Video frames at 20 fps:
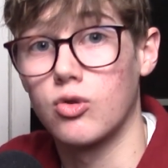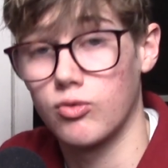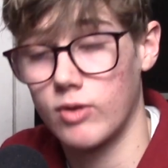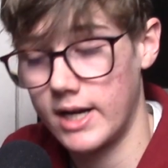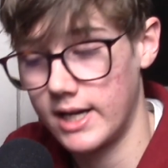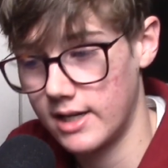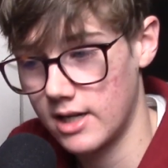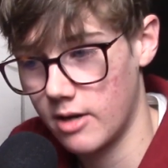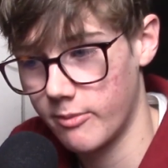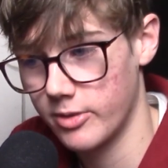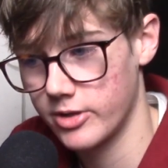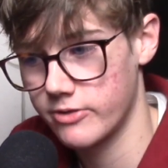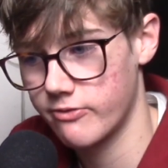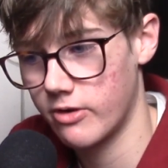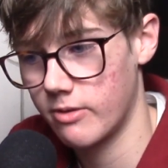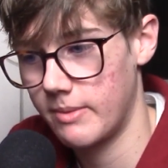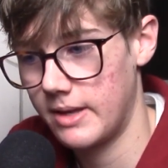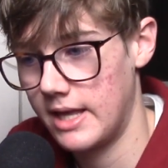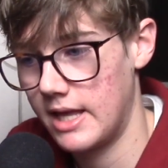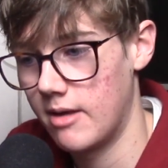Great
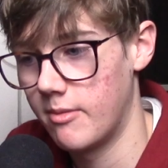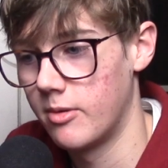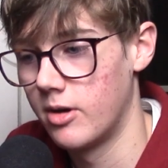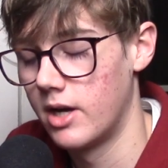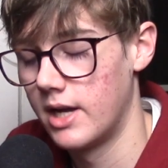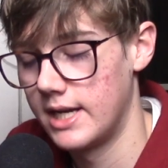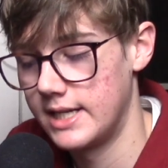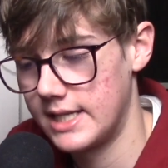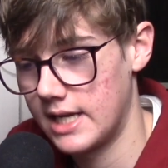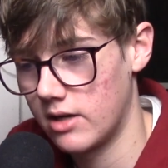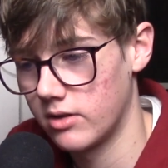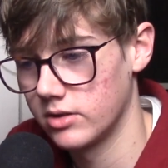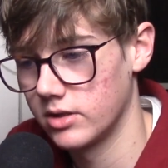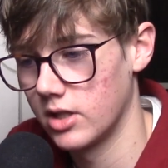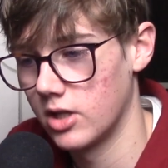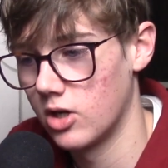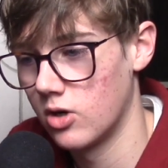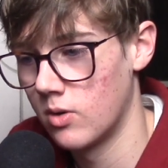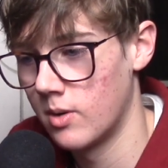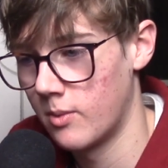numbers from him
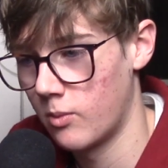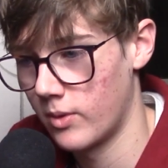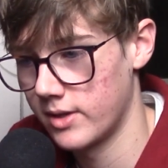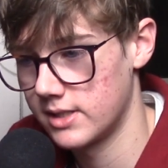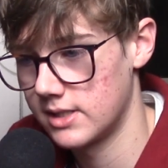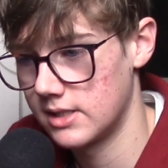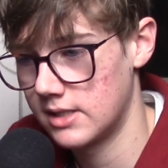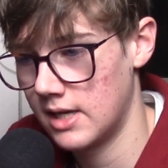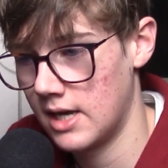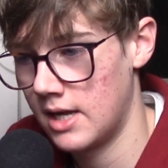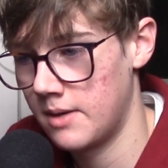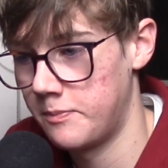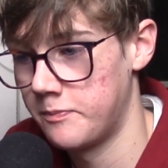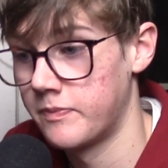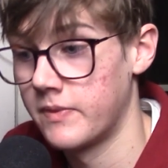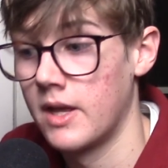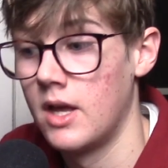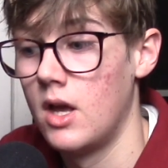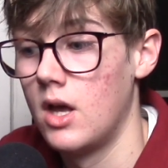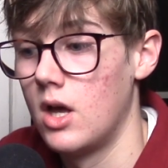down low once again.